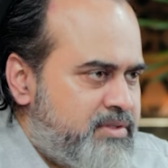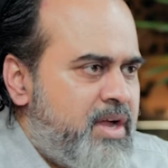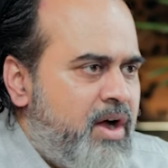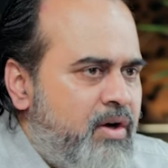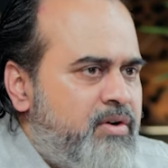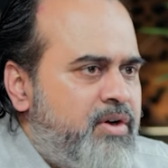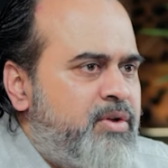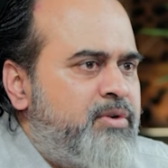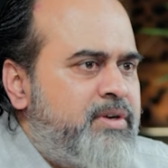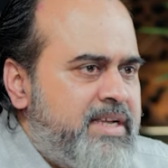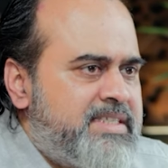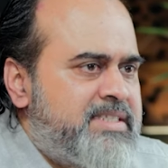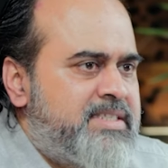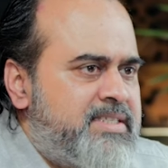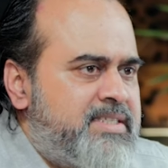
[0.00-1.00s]
You see, how do
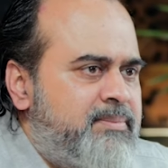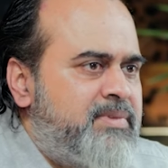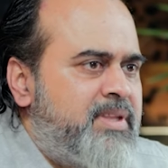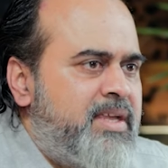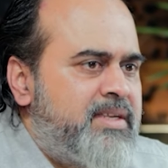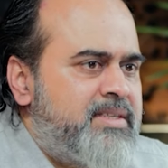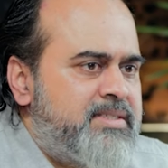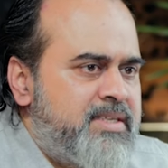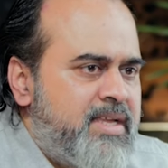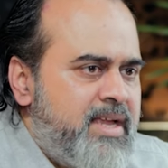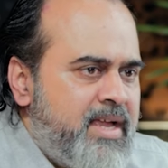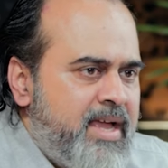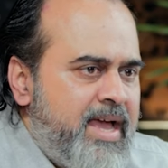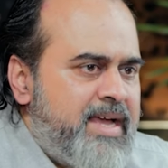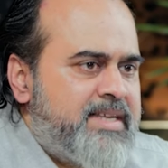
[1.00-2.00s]
you test
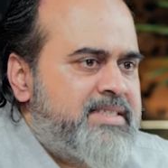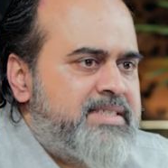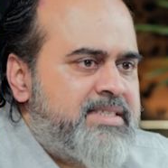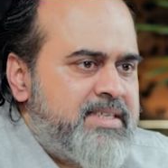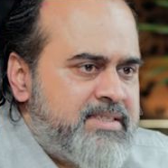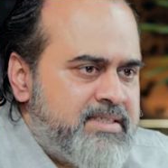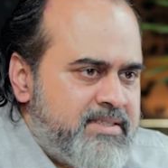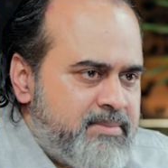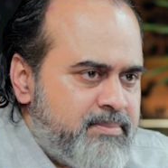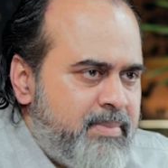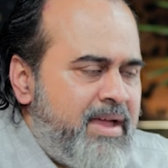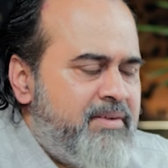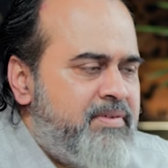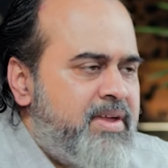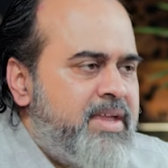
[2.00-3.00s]
something's
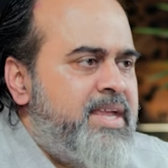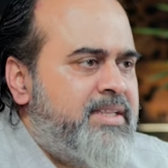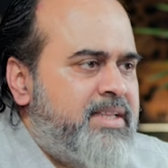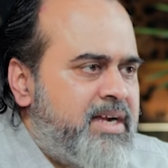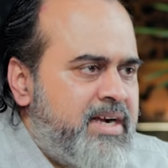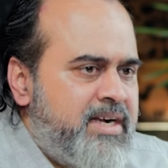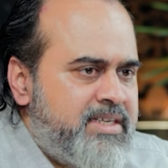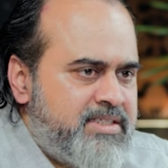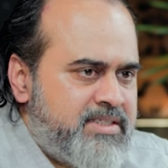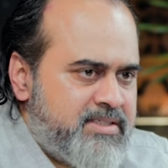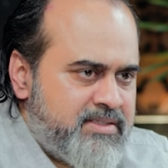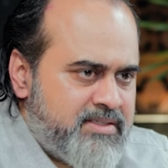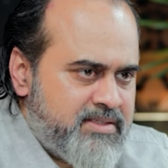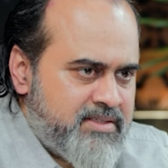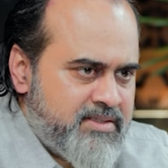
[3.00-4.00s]
existence? By varying the
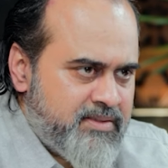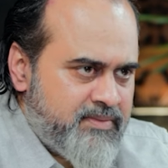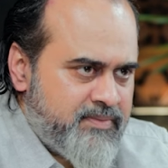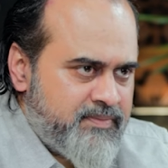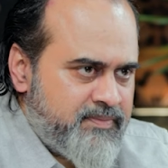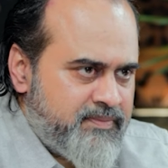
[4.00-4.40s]
conditions.